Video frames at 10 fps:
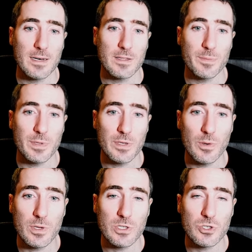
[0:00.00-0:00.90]
the
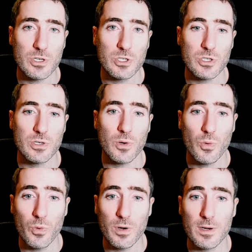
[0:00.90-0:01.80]
Benoni structure,
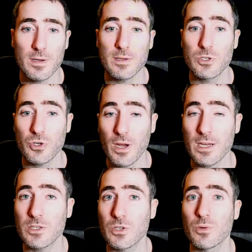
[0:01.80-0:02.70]
or trying
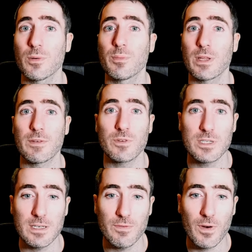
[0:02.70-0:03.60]
to play for
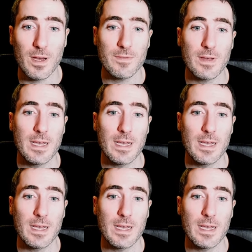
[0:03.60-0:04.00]
d5,